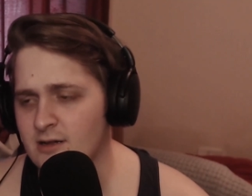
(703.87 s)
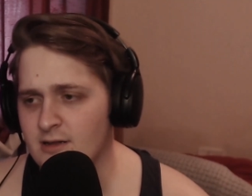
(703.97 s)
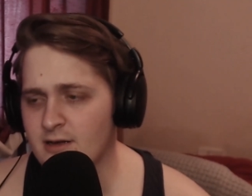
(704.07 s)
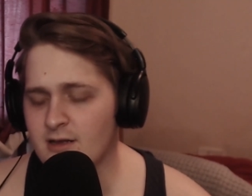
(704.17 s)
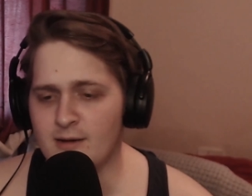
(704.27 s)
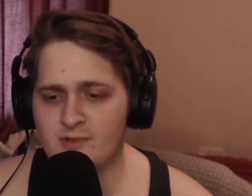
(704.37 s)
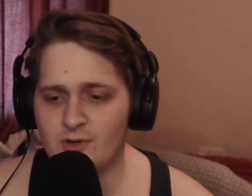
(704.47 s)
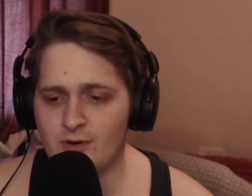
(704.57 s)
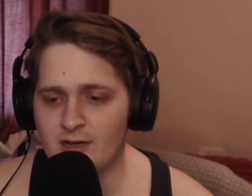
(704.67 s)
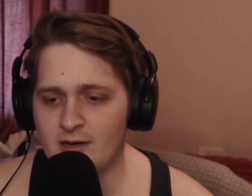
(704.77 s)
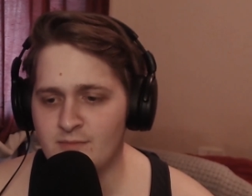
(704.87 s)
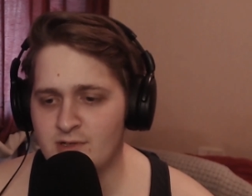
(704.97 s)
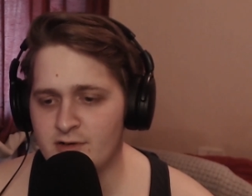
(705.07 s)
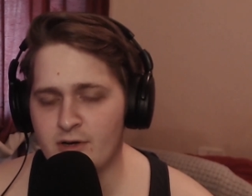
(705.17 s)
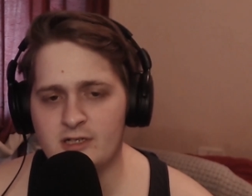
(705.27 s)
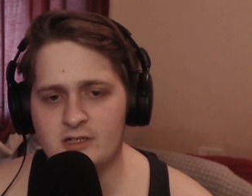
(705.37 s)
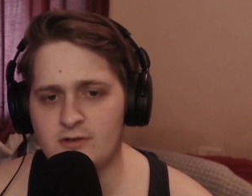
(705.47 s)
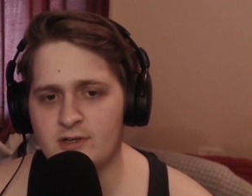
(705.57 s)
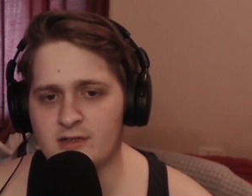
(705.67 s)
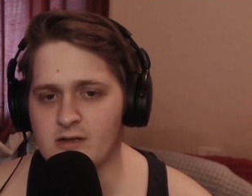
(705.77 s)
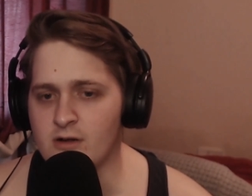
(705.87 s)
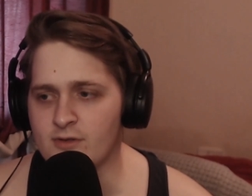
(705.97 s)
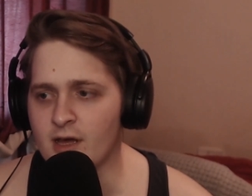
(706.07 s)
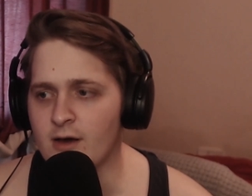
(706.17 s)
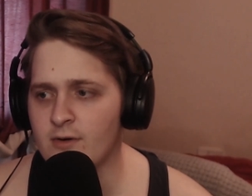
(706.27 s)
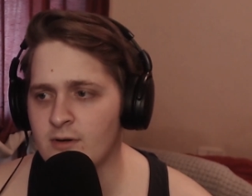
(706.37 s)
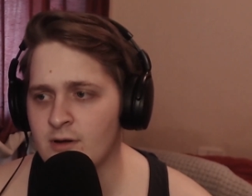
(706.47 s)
like, I'm 22 years old now,